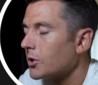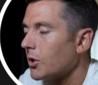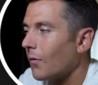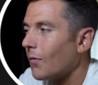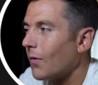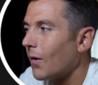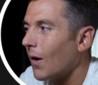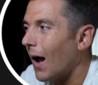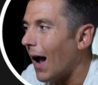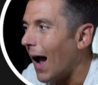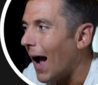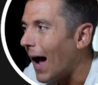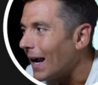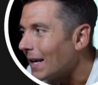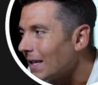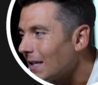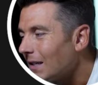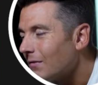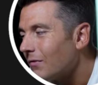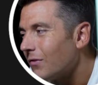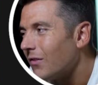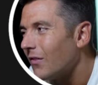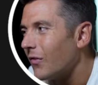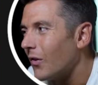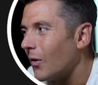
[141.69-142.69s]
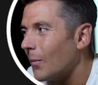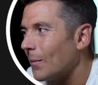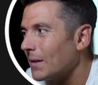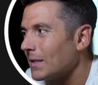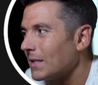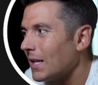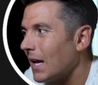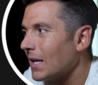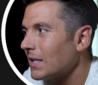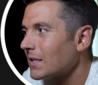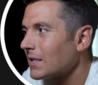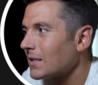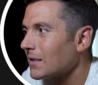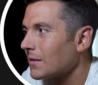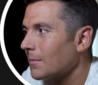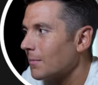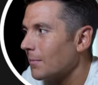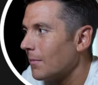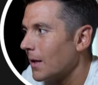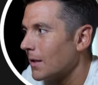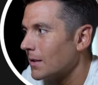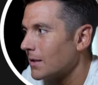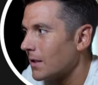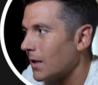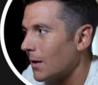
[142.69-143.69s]
So if you're adding fulfillment tasks,
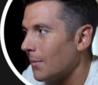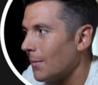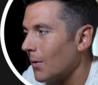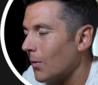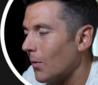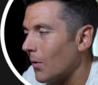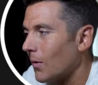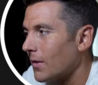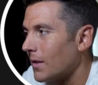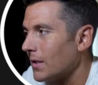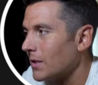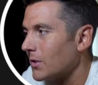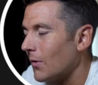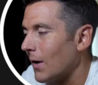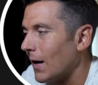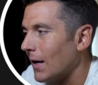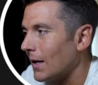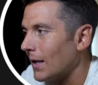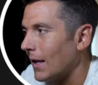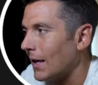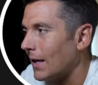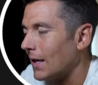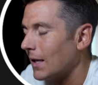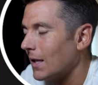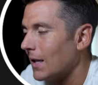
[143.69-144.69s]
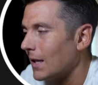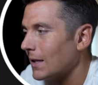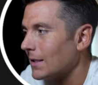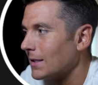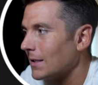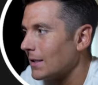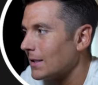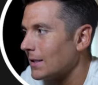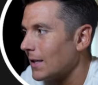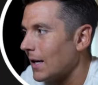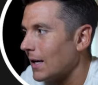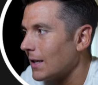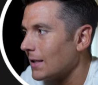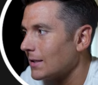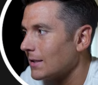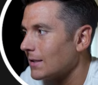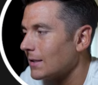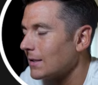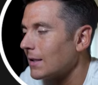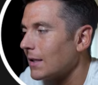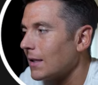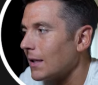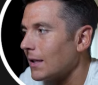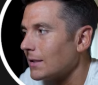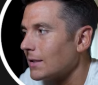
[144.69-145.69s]
it's going to be worth it to add like client success
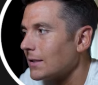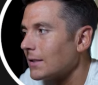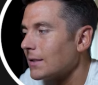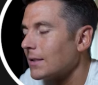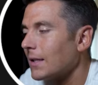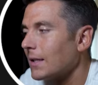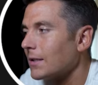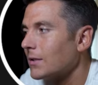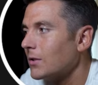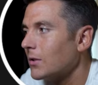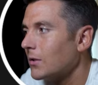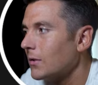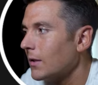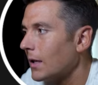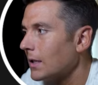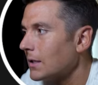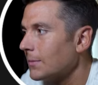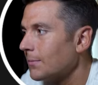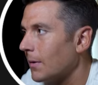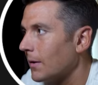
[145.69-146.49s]
and client success due dates.